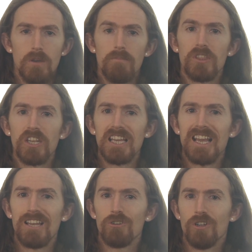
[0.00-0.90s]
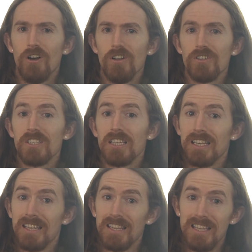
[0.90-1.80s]
But the Neanderthals
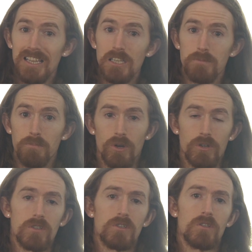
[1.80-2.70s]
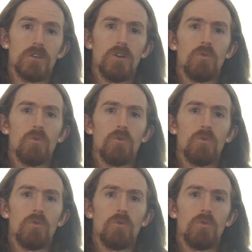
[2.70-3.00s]
in these books